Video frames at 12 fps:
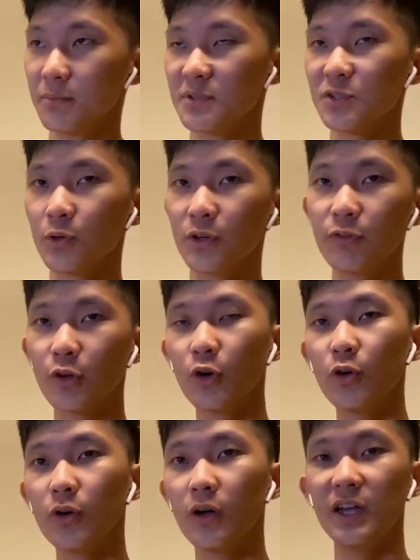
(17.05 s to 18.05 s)
So if you
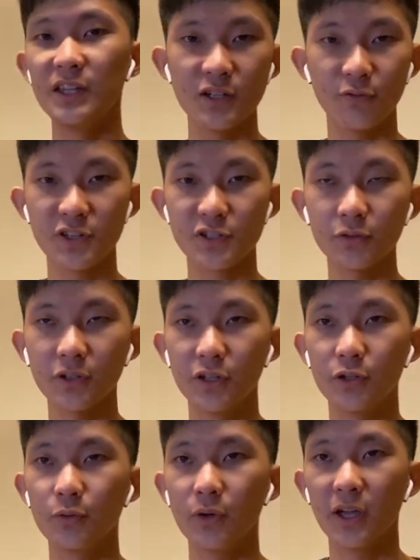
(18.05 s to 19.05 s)
go into your VS Code and
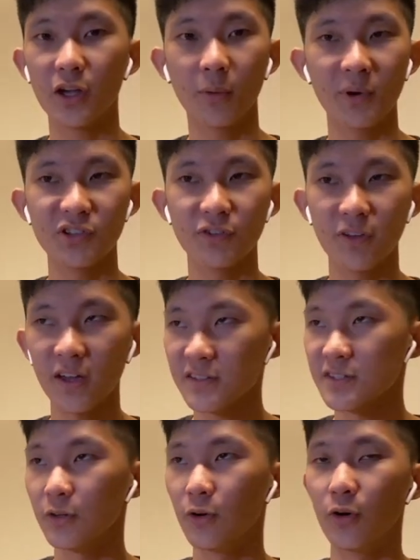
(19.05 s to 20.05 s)
do a
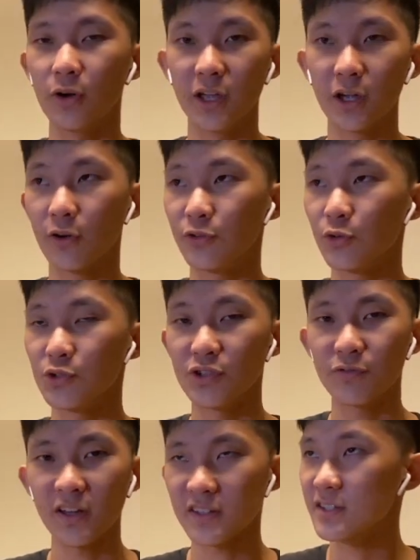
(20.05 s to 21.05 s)
Command-Shift-X or a
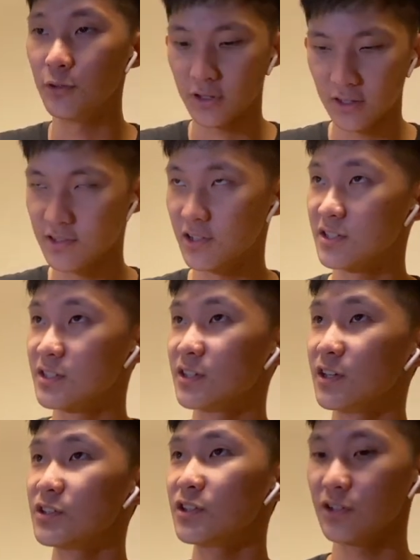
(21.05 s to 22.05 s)
Control-Shift-X, you can
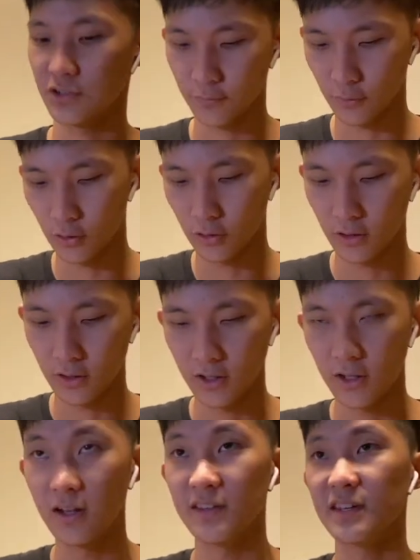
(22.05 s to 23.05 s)
just search for,
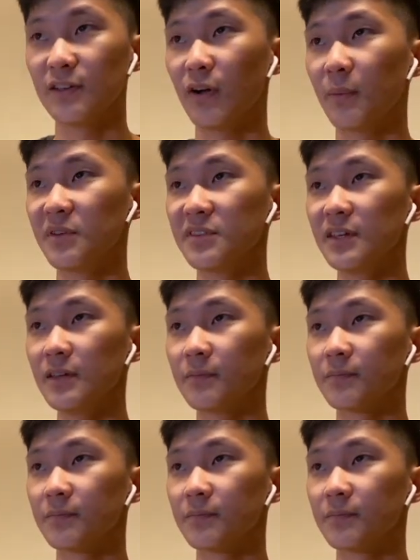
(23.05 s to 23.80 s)
let's say, Vibrancy.